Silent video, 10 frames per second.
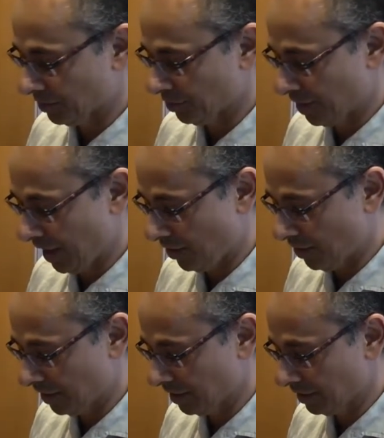So now
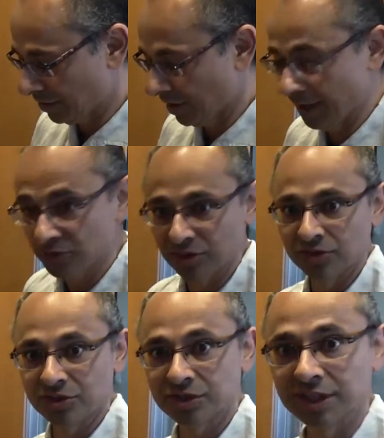our concoction,
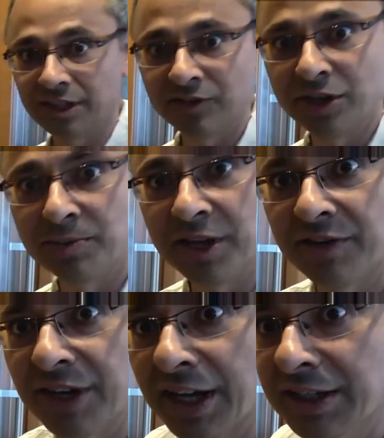just to give you a bit of
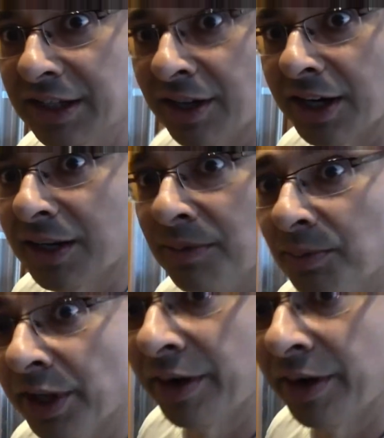an idea here, I'm going to play